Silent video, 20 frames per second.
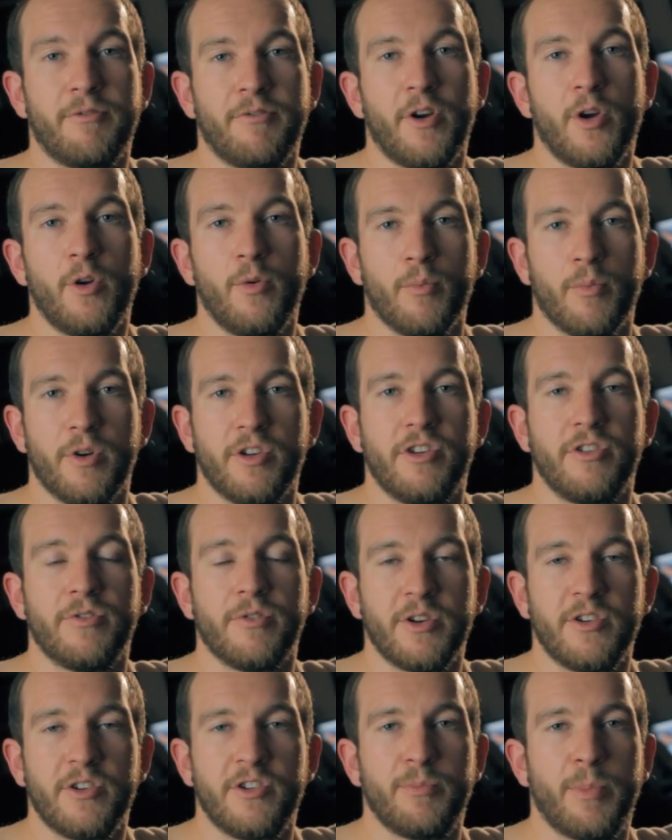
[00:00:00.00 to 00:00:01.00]
foam, which is
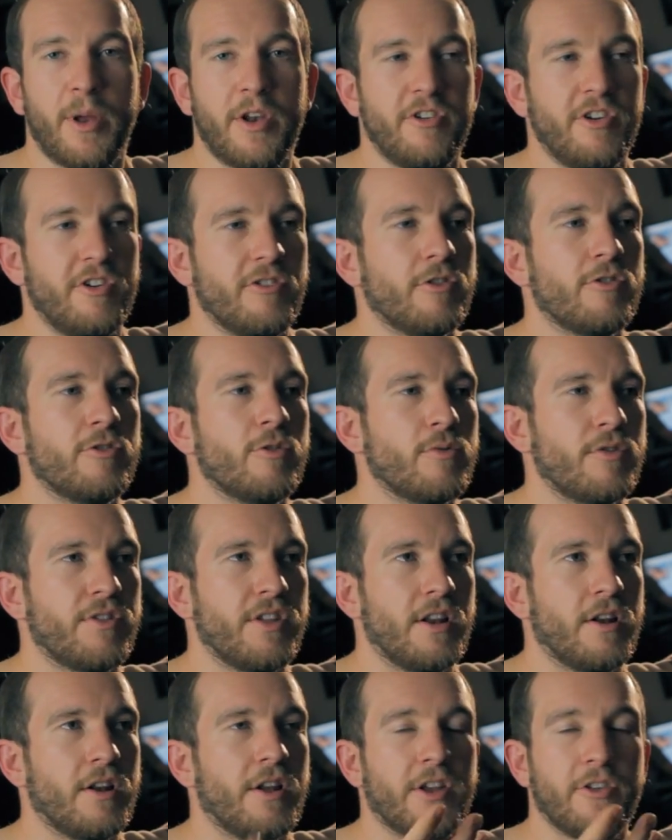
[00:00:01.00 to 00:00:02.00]
very spongy. It's the sort
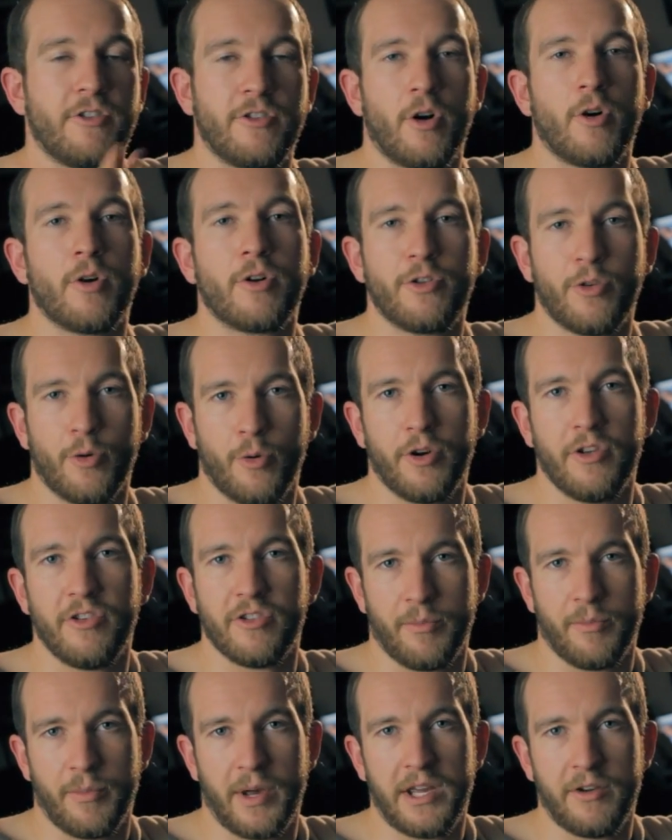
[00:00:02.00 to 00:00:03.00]
of thing like dog
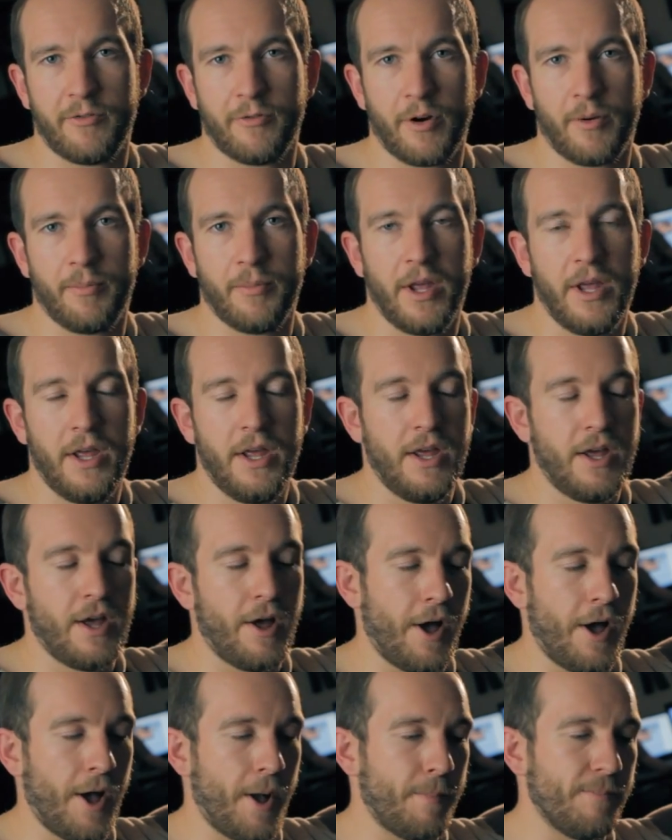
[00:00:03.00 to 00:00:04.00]
toys are made from.
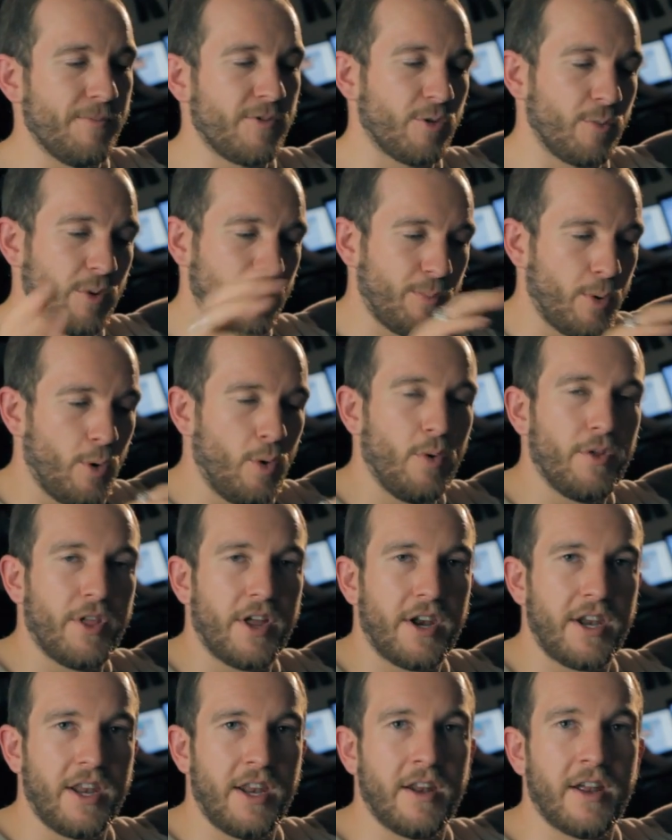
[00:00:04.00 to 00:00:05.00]
So we pour
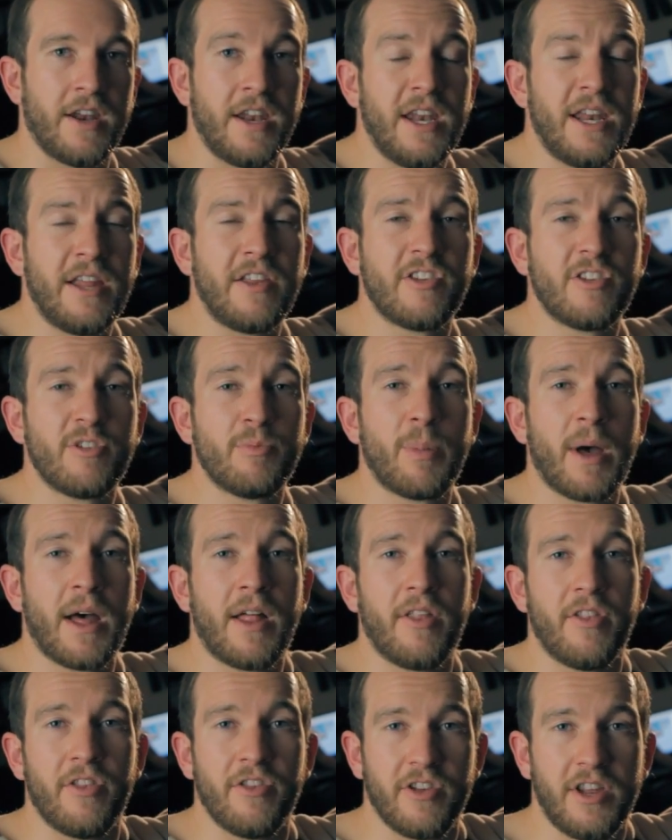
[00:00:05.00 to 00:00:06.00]
that in and it
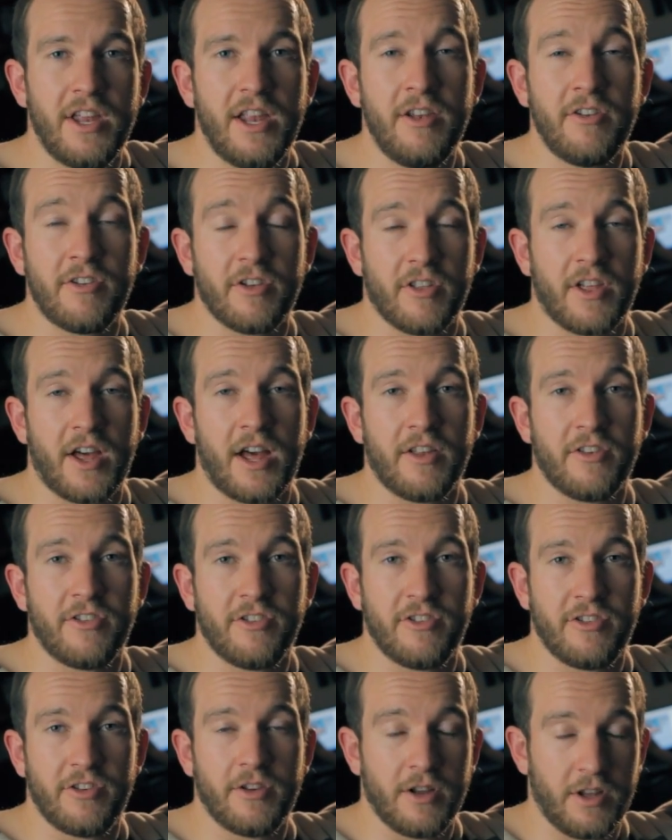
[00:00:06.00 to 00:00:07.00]
expands into
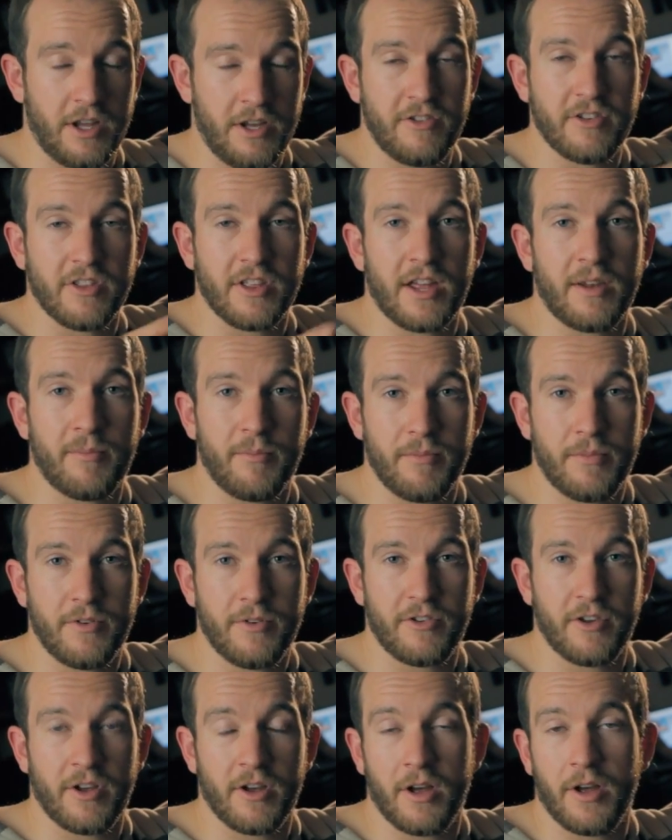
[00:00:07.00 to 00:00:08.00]
that
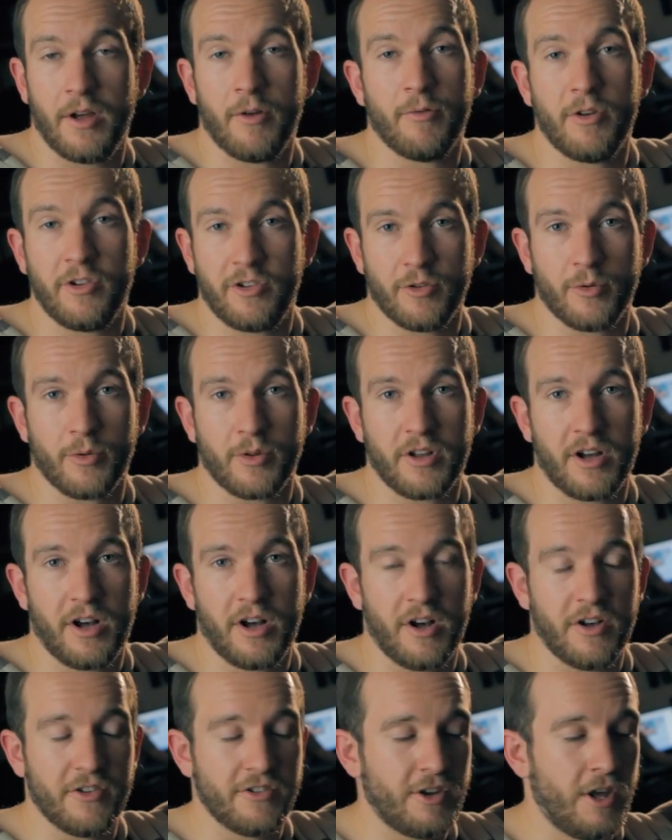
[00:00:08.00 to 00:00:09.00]
original
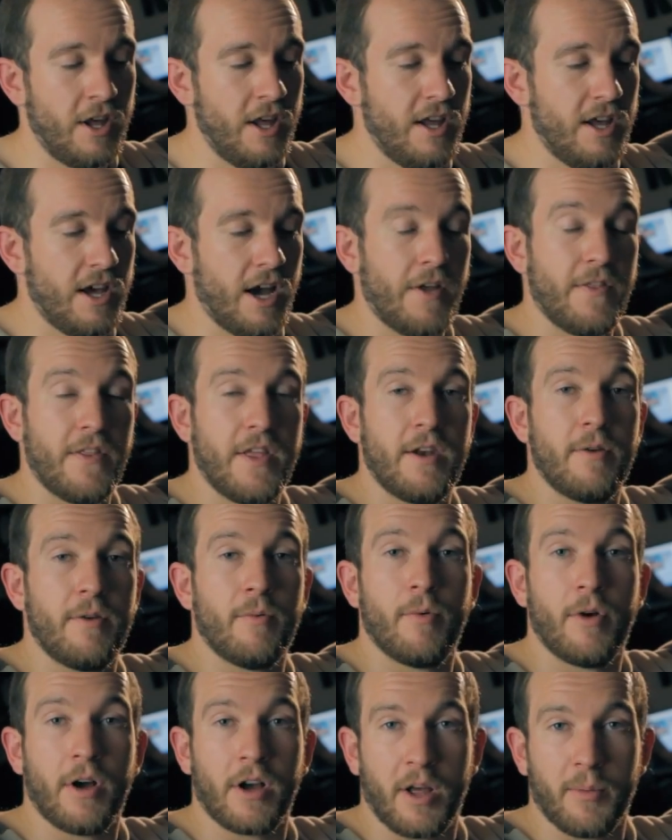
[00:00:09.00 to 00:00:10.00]
cast, and
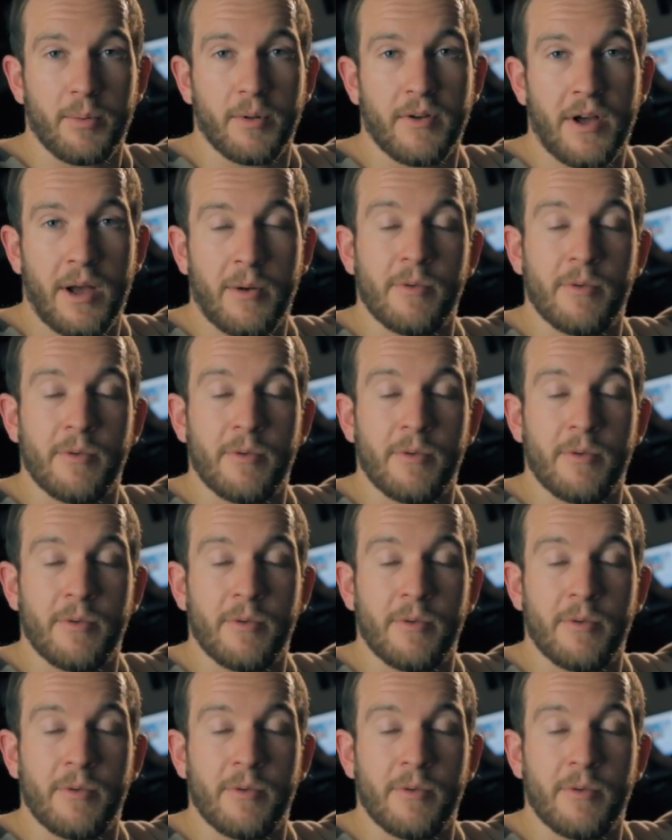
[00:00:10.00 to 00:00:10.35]
then a couple of